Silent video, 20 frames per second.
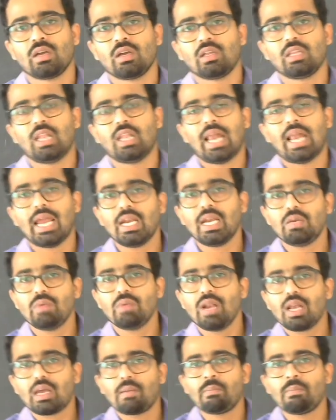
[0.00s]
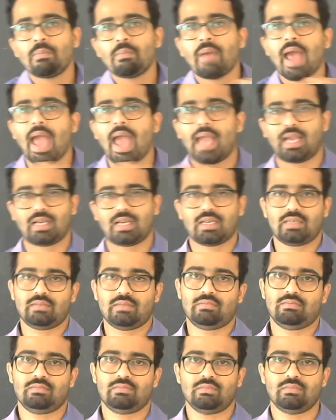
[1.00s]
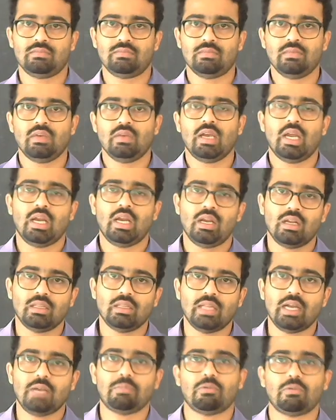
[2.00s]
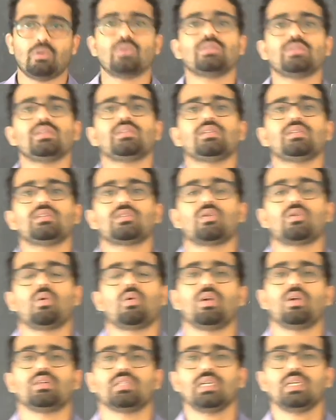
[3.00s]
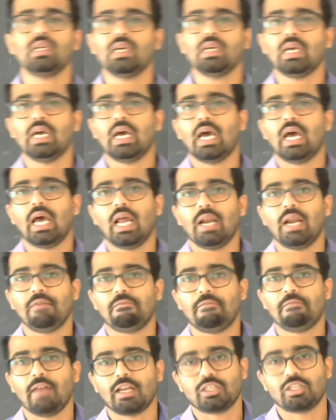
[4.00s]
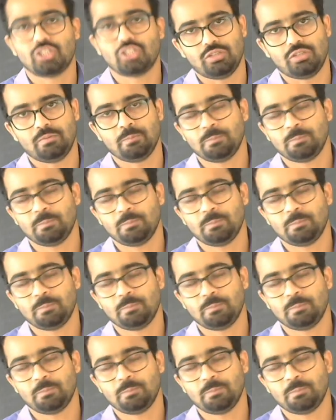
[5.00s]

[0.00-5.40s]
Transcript: light will come back, and that process is called as a reflection.